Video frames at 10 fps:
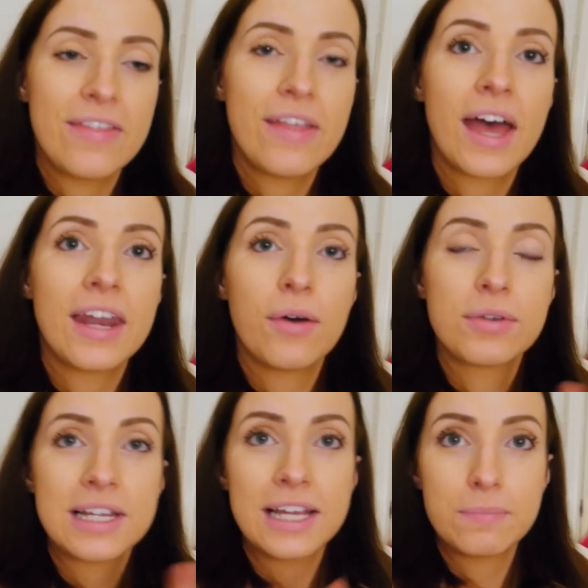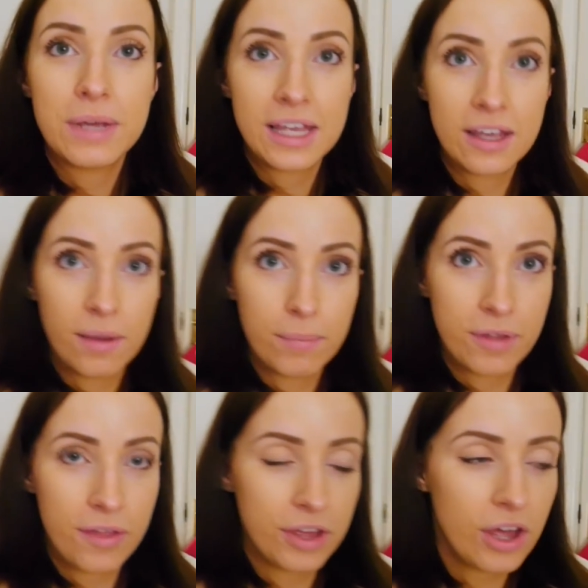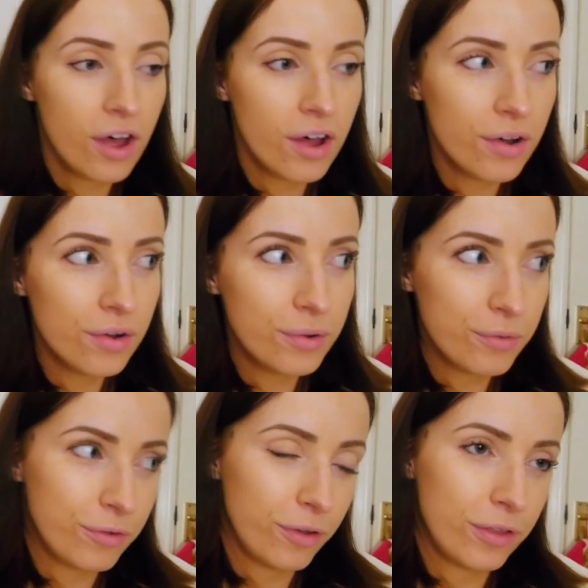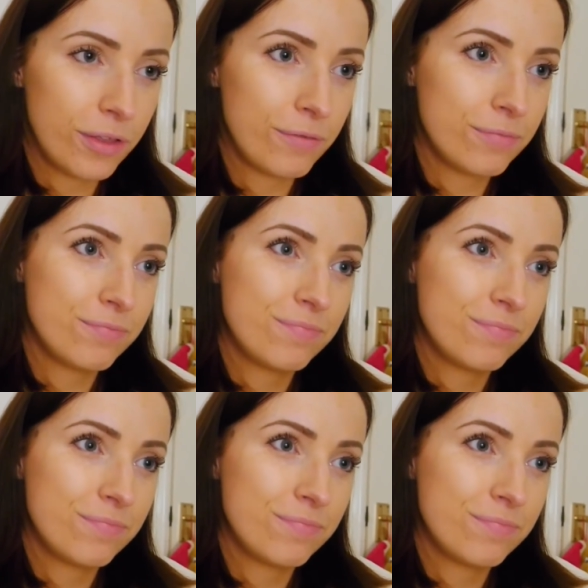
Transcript: and then I was late picking up the other girl for the